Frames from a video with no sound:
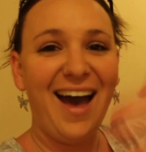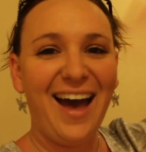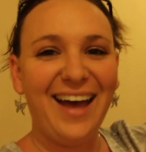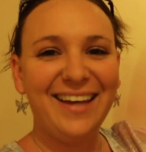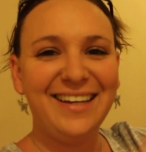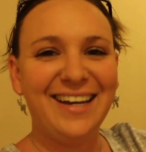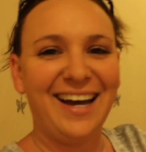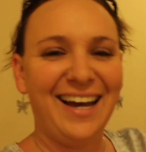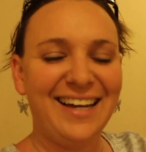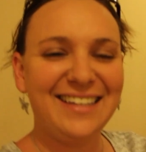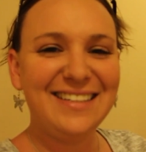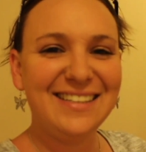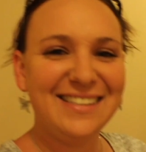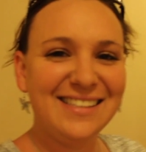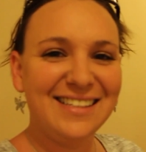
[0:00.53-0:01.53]
Hi
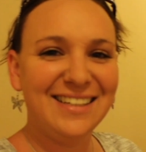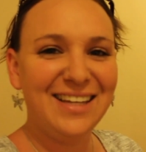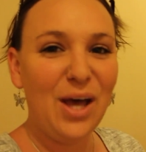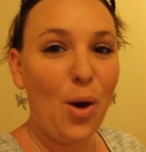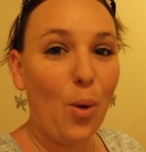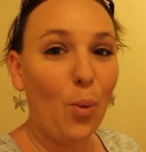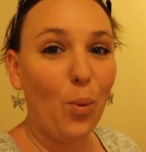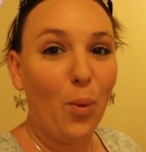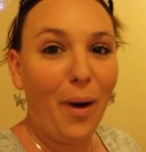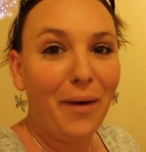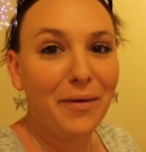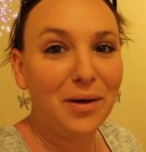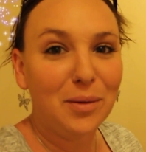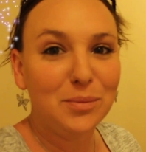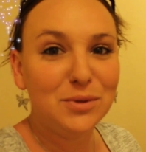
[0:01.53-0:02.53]
guys,
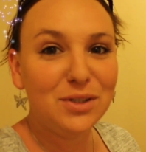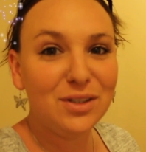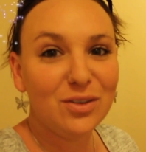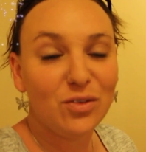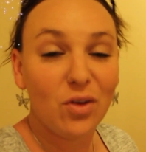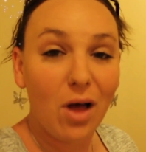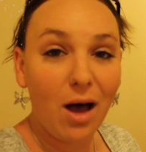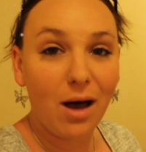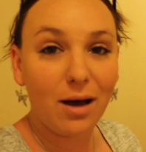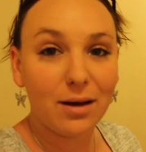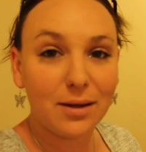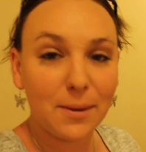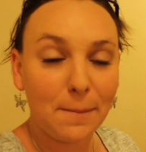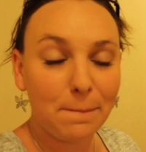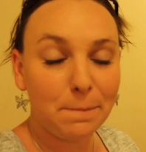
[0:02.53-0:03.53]
welcome to the
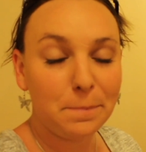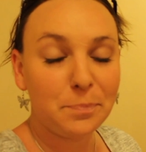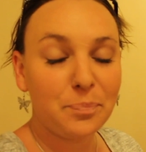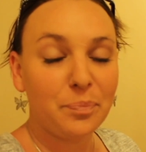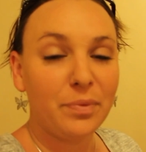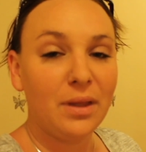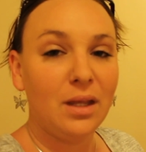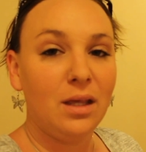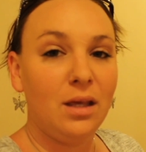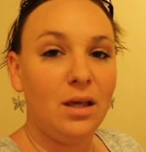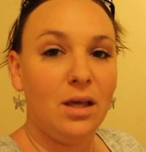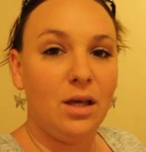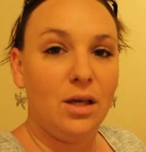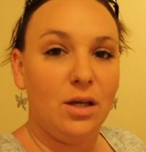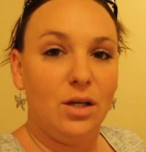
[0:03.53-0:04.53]
vlog.
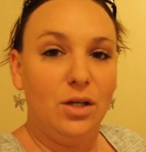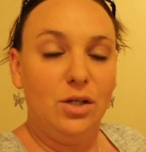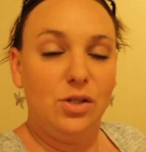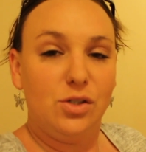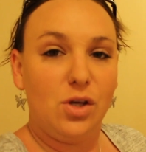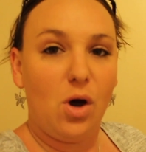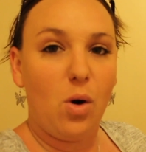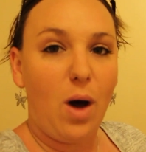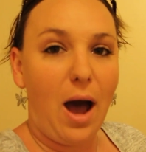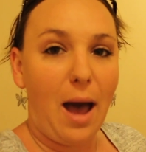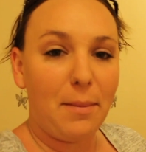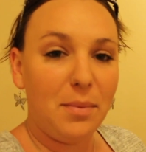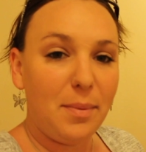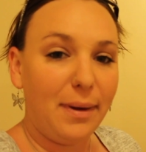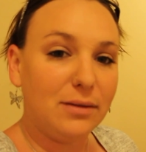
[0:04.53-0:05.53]
So
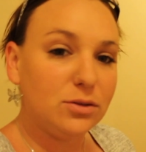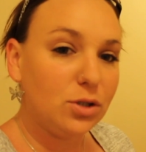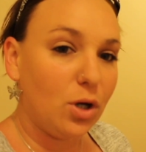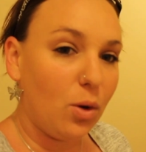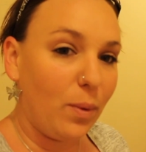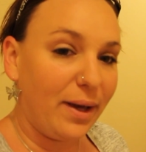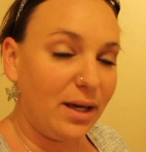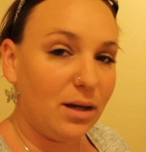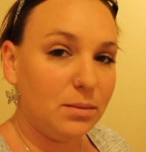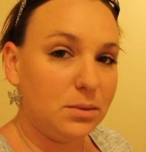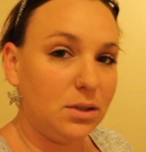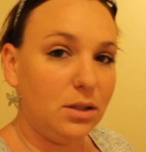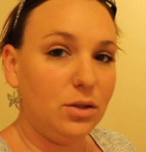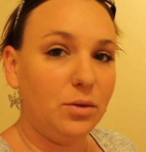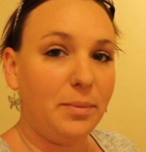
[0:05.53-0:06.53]
I'm about to go wake up
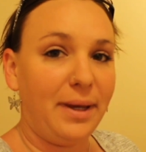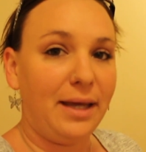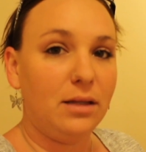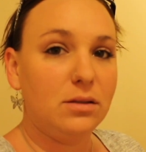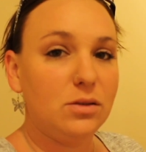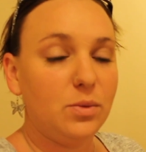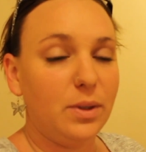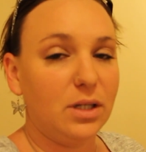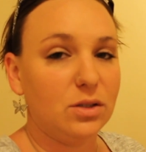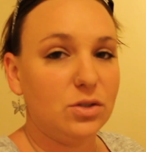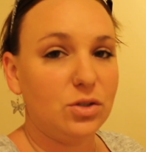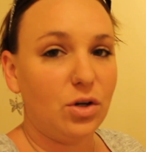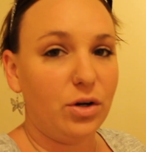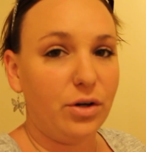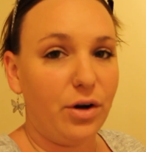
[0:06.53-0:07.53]
the little man so we can
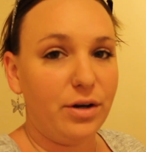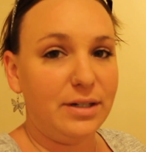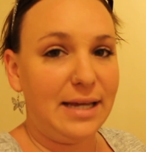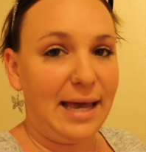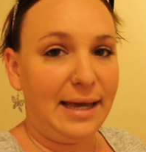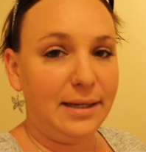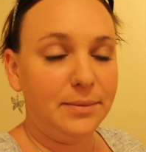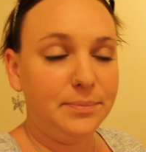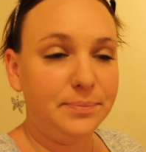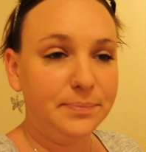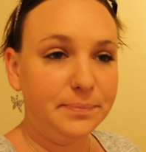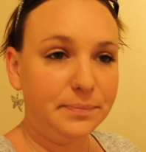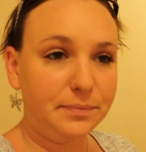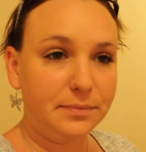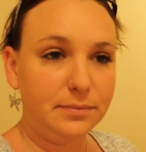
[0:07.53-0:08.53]
start our day.
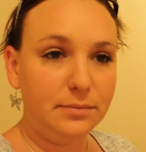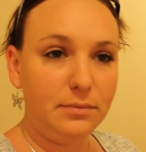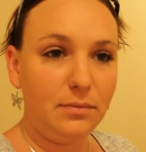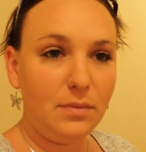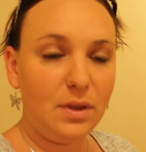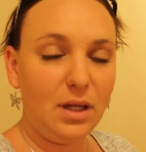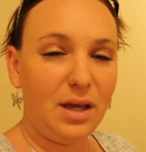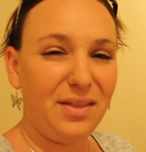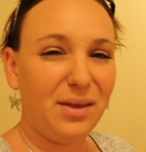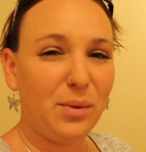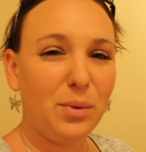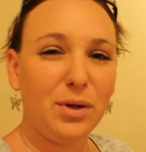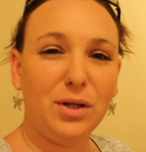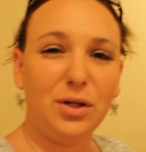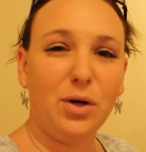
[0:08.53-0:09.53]
I think
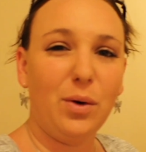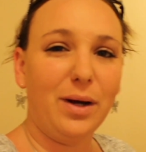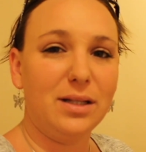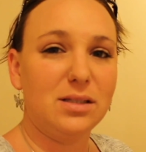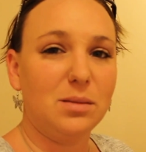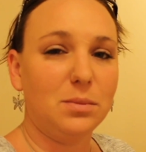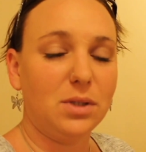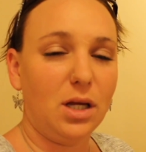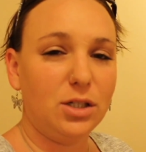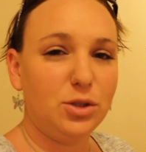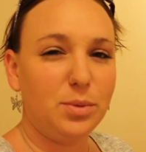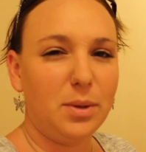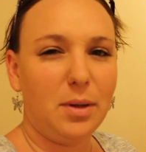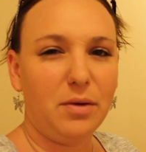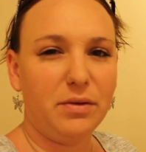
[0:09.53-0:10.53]
we're going to go get some lunch,
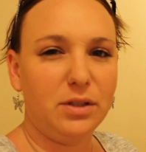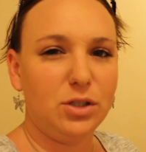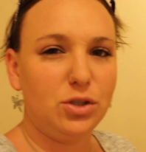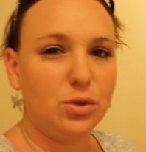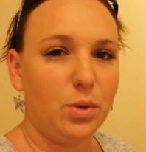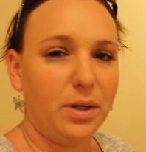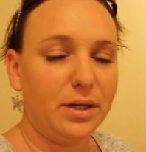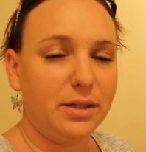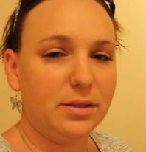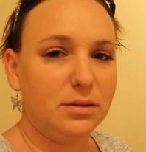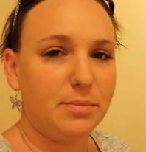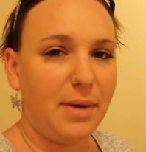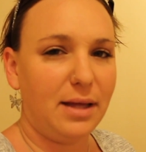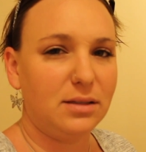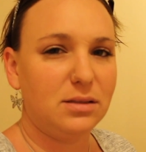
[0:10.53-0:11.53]
but I'm not really sure
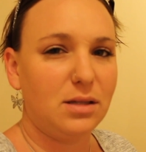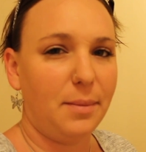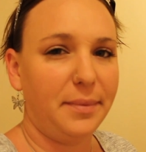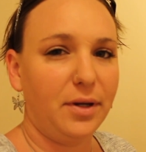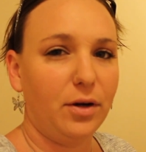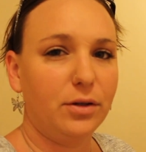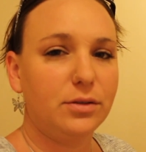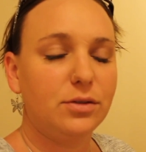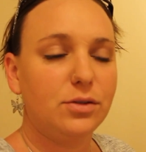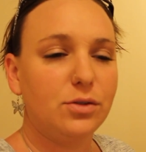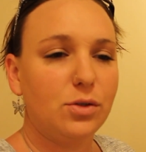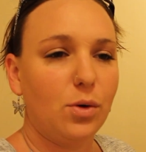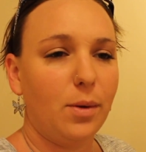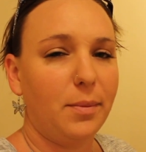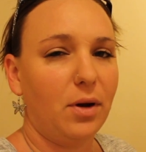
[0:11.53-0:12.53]
because Matt's tummy hurts,
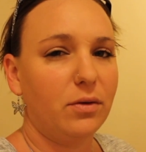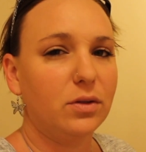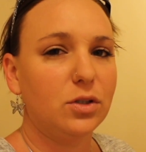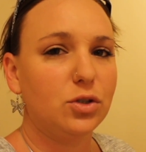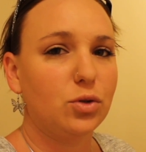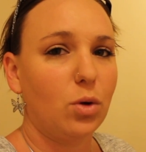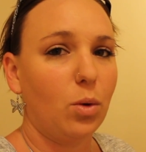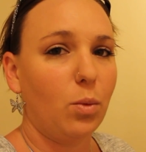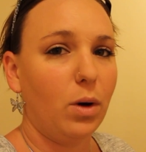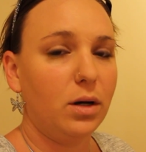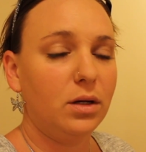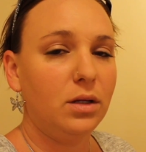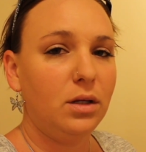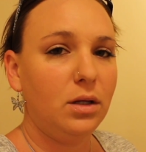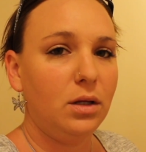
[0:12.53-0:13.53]
so I'm not really sure
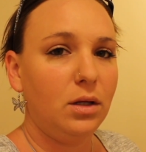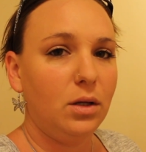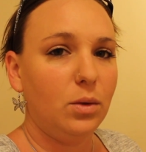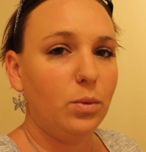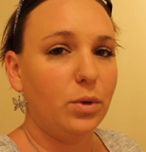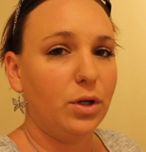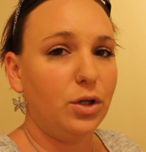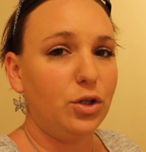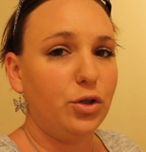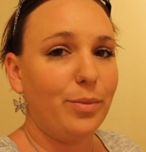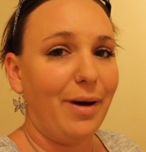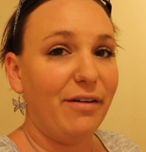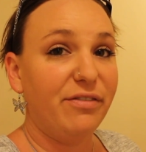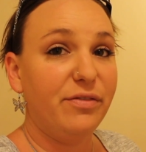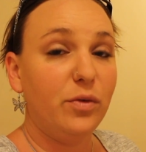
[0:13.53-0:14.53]
what we're going to do
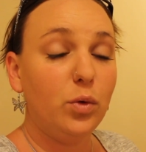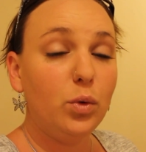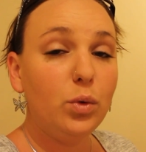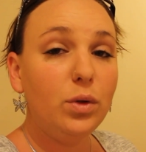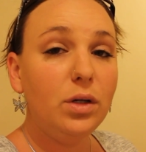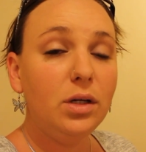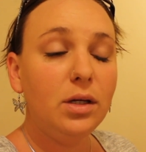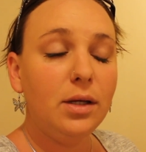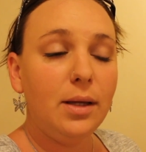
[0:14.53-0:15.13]
about food.